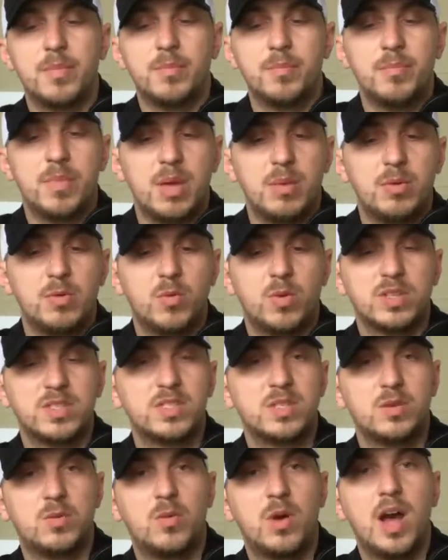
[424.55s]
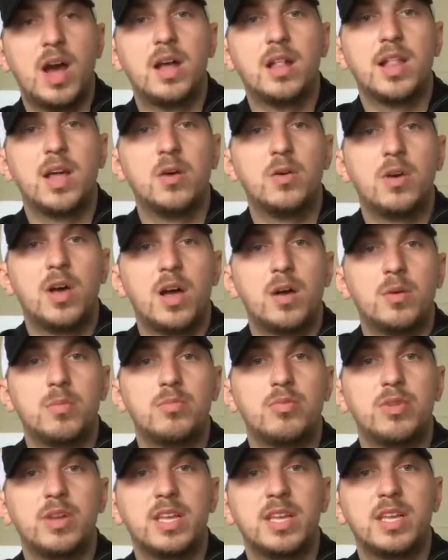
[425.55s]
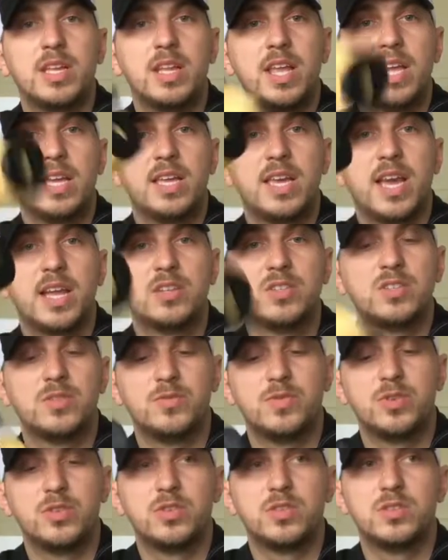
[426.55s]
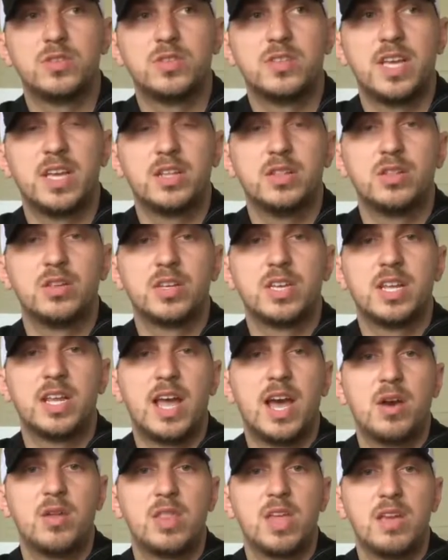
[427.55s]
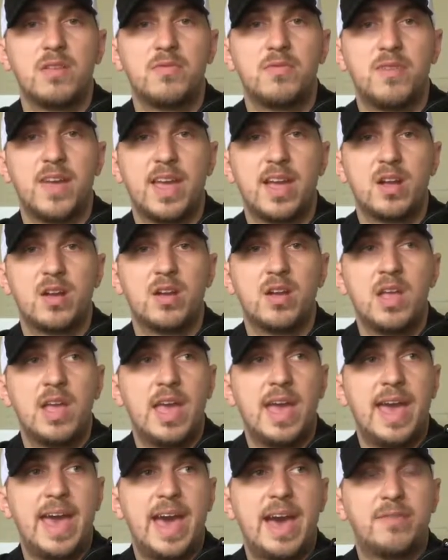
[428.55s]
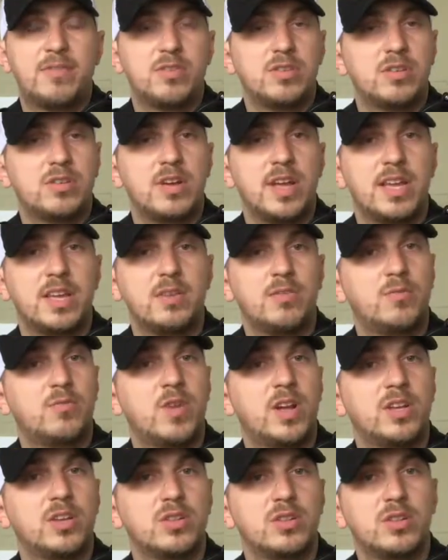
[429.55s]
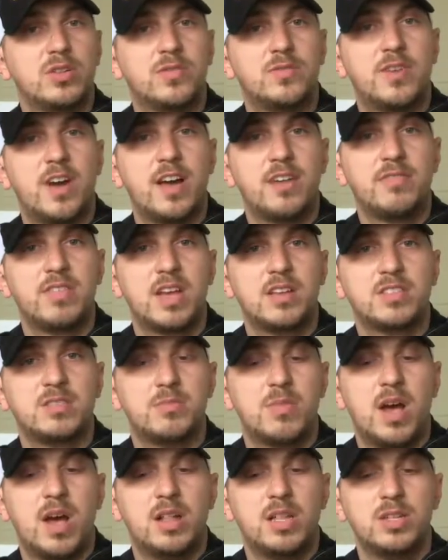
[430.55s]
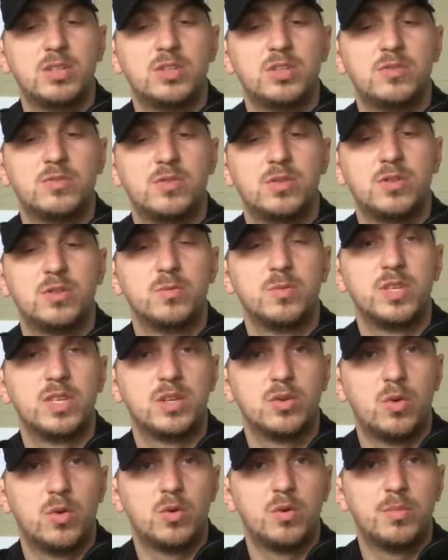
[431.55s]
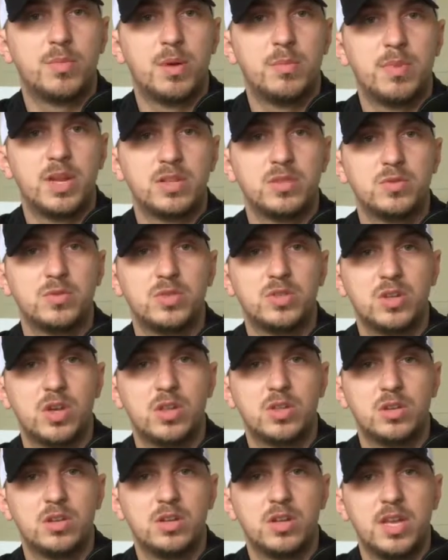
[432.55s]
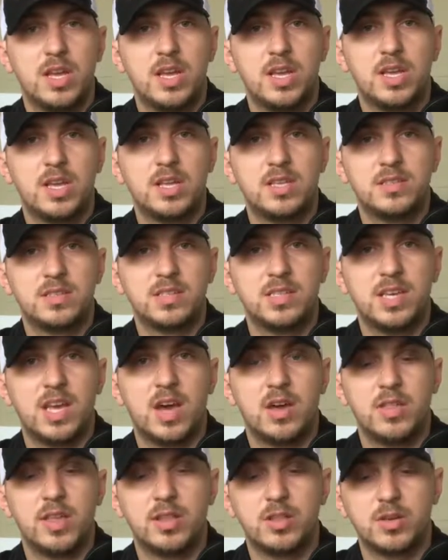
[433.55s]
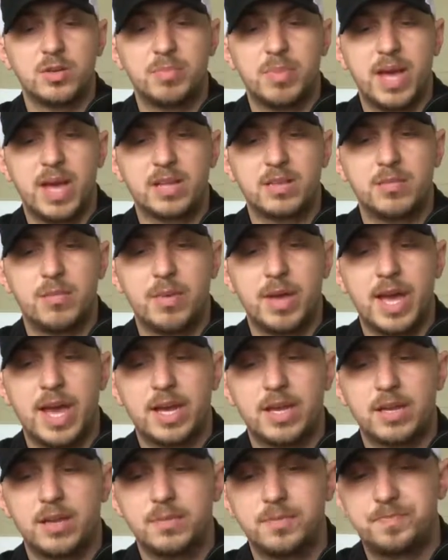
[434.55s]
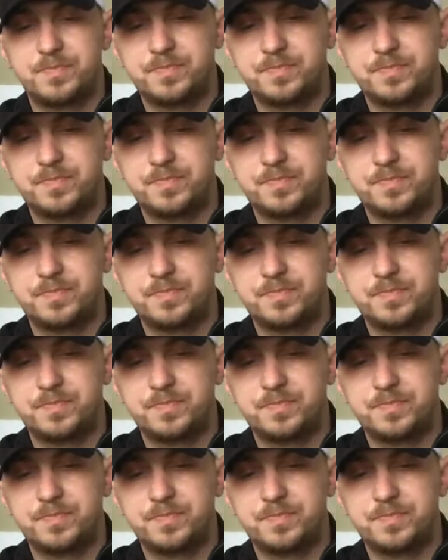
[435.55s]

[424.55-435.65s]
Maybe once in a while I'll bring in a canister filter to take a look at how they fare after a regular 5,000 mile interval, and we can hold them up next to each other and see how they look back to back.